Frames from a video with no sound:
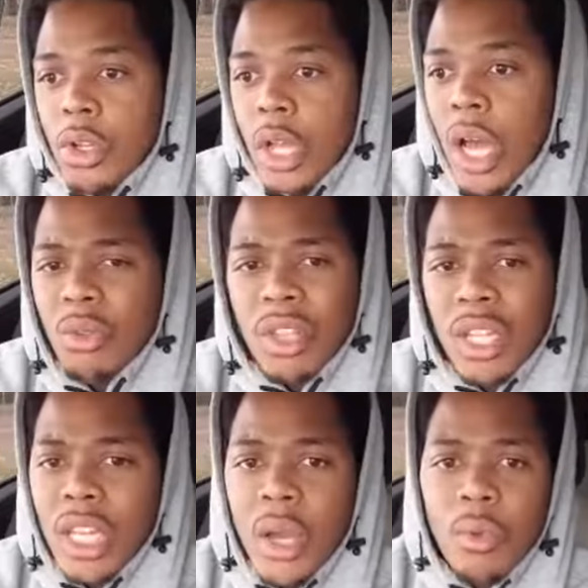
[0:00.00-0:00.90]
I don't
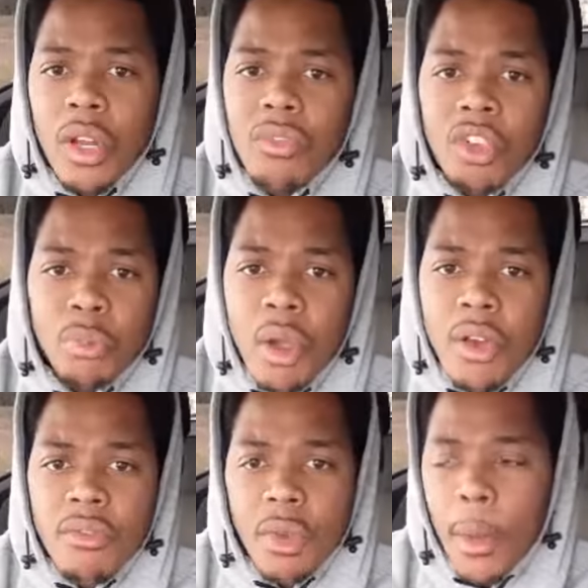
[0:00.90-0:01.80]
think now one of us
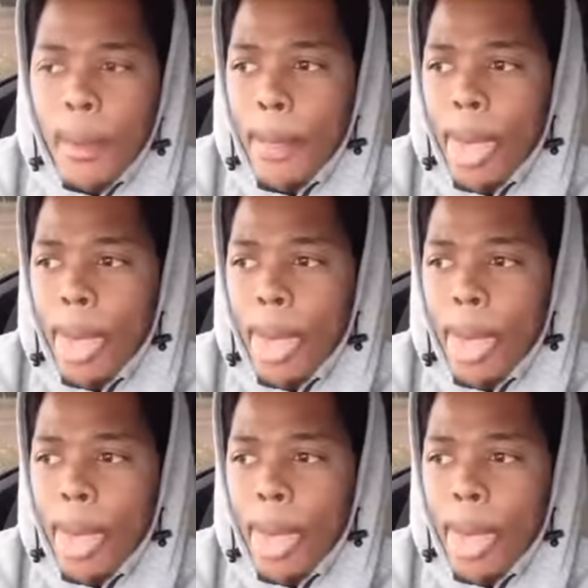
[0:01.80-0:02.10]
perfect.